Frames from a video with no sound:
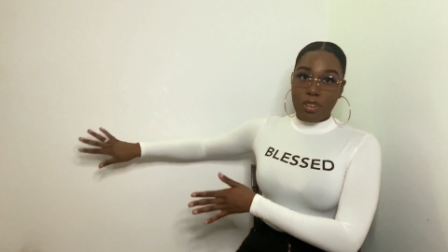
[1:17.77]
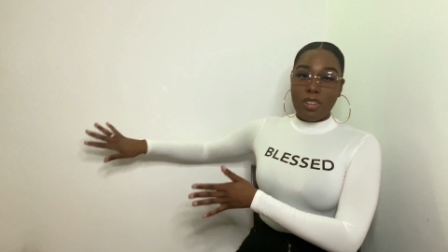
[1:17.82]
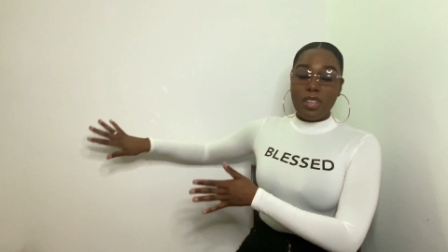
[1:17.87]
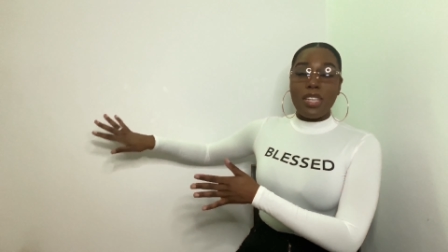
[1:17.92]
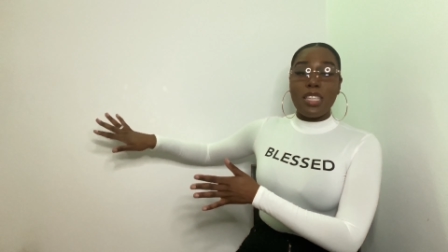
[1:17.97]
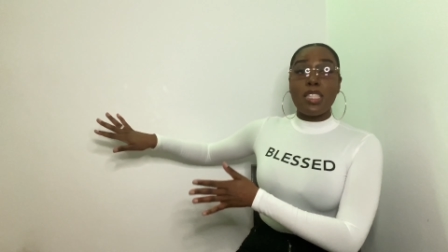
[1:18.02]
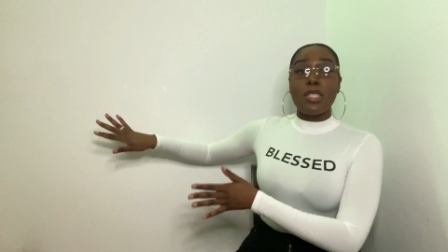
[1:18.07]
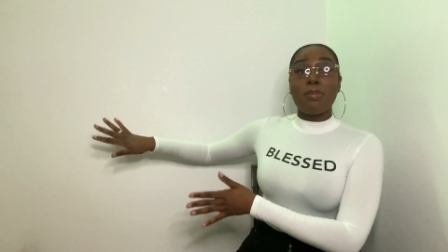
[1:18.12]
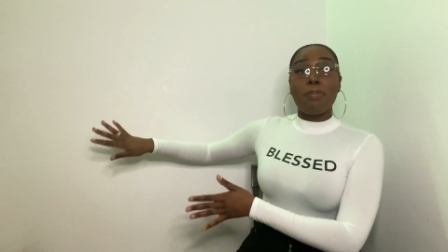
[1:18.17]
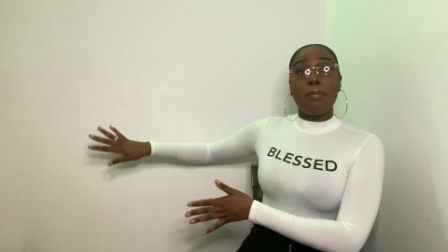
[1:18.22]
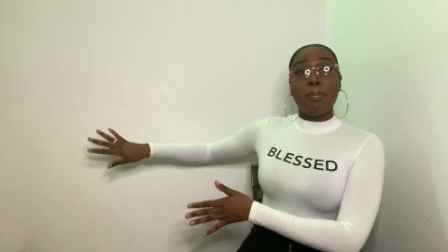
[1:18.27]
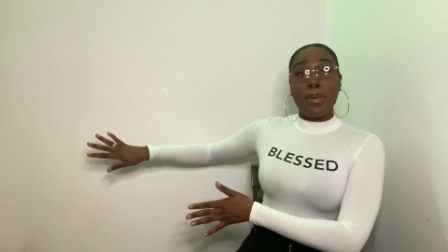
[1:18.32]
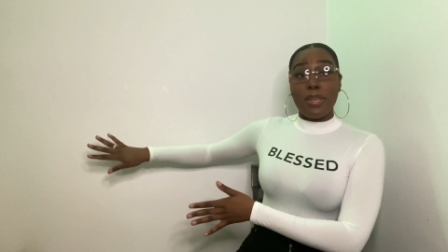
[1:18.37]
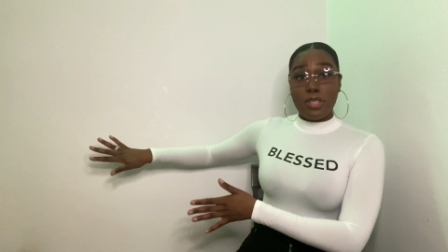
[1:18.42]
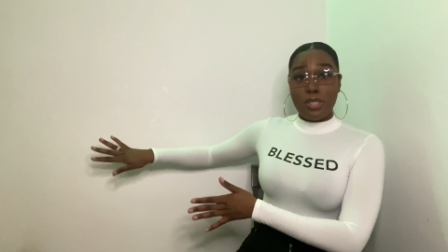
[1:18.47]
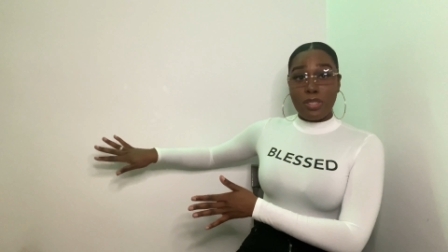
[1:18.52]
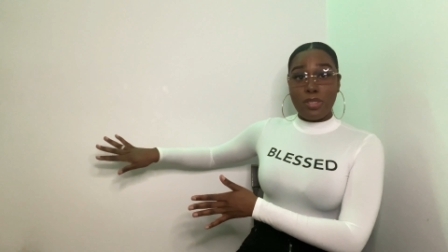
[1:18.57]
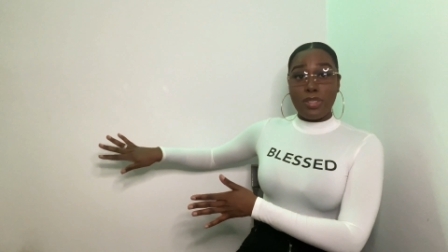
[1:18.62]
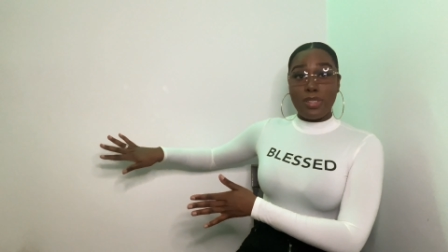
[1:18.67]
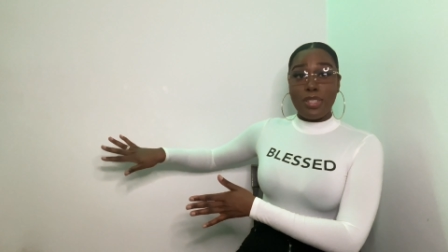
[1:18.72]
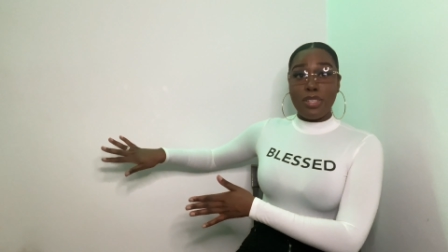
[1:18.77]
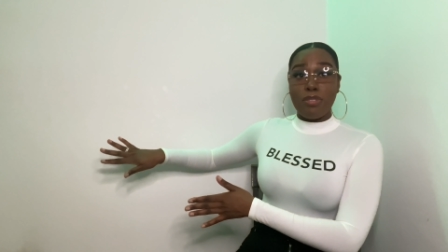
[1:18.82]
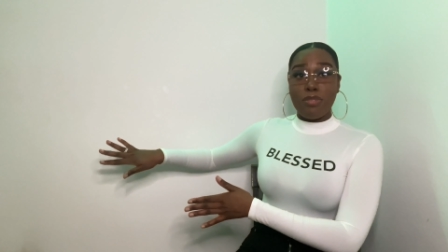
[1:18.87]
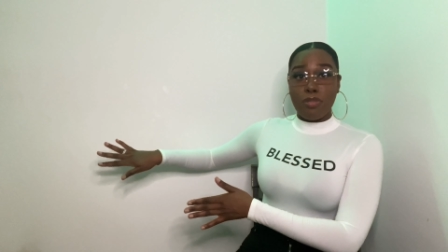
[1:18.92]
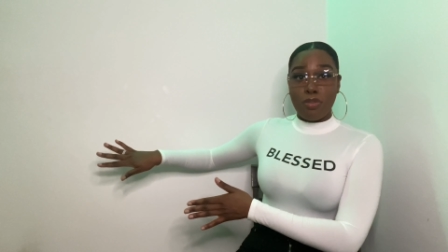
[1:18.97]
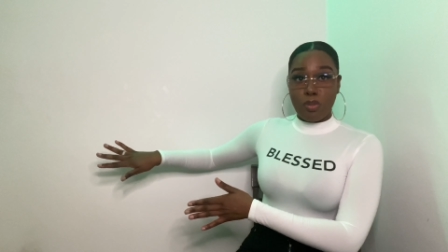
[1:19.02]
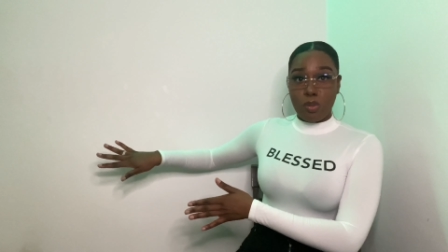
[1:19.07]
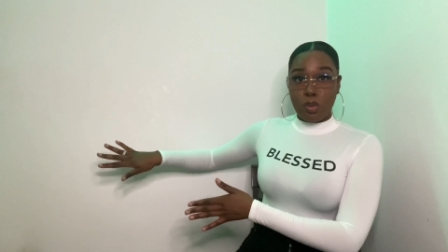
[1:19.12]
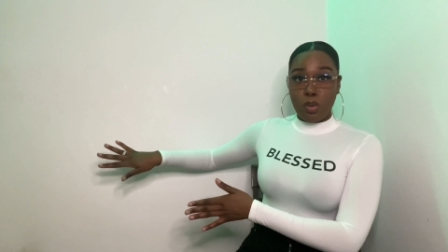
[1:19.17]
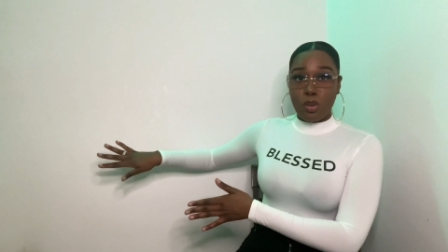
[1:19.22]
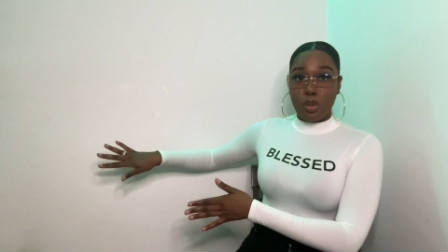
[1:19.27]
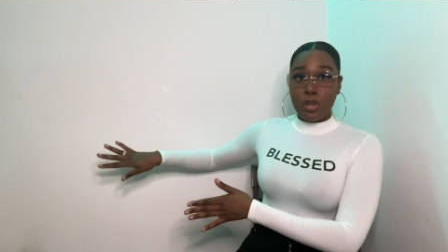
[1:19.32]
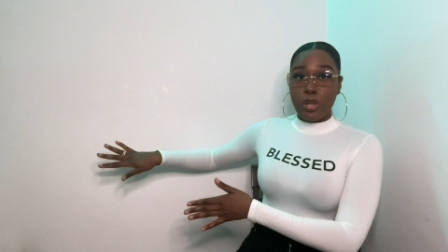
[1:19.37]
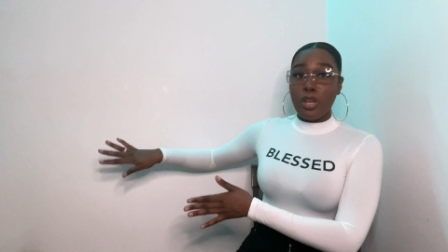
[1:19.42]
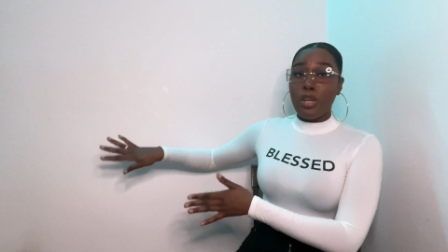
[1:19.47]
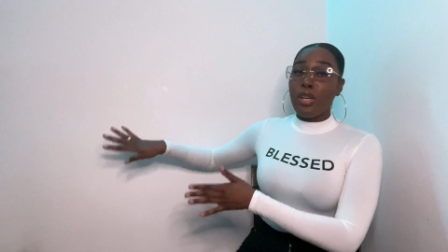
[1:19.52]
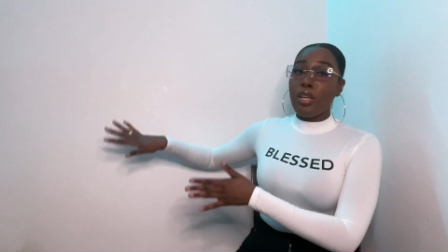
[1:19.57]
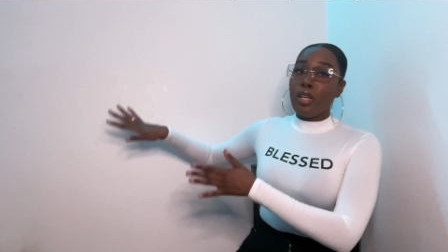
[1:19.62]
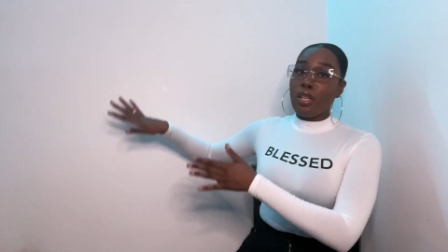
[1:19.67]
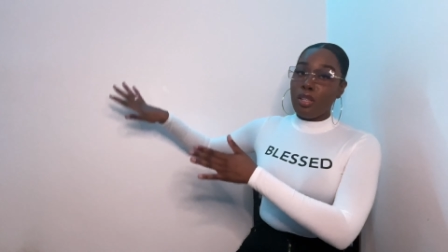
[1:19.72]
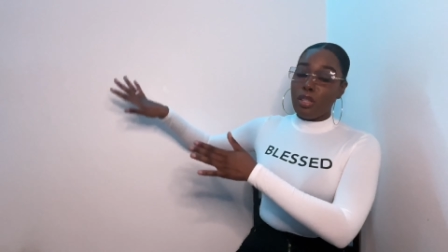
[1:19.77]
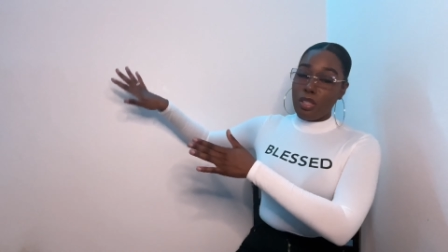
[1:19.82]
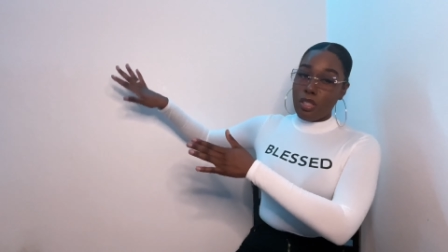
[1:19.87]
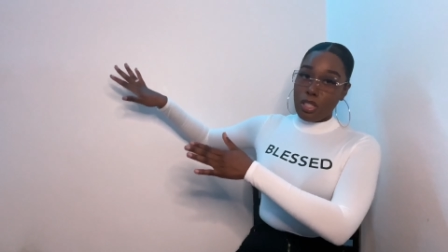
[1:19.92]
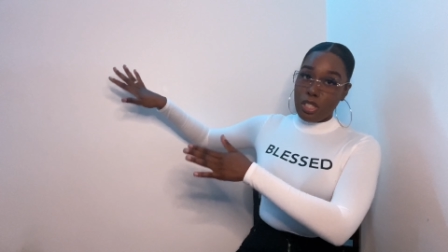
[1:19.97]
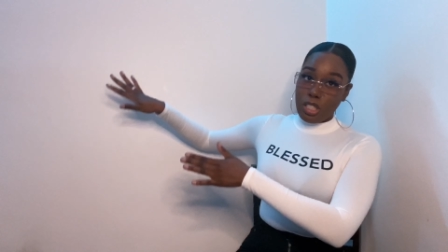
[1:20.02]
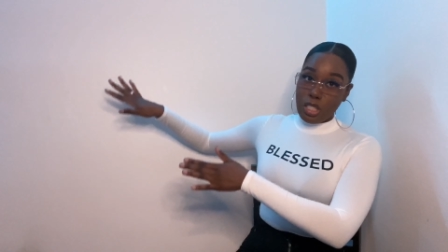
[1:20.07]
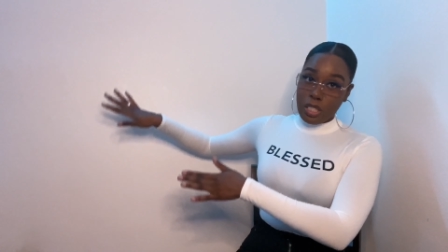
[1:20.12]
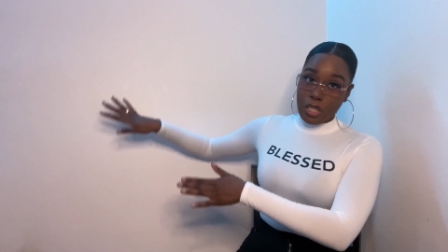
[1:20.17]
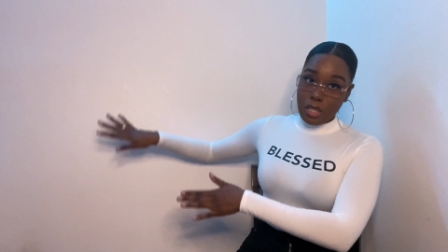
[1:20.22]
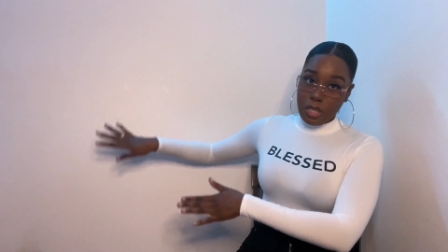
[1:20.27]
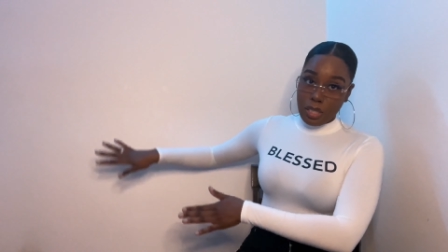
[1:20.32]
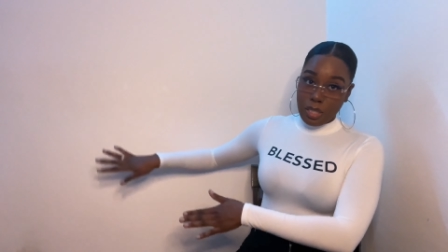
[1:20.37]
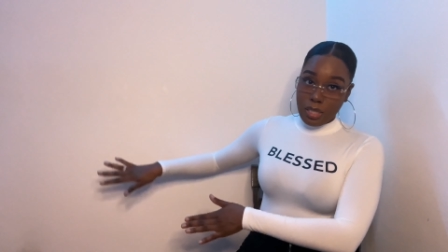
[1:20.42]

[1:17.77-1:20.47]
is specially for the jeans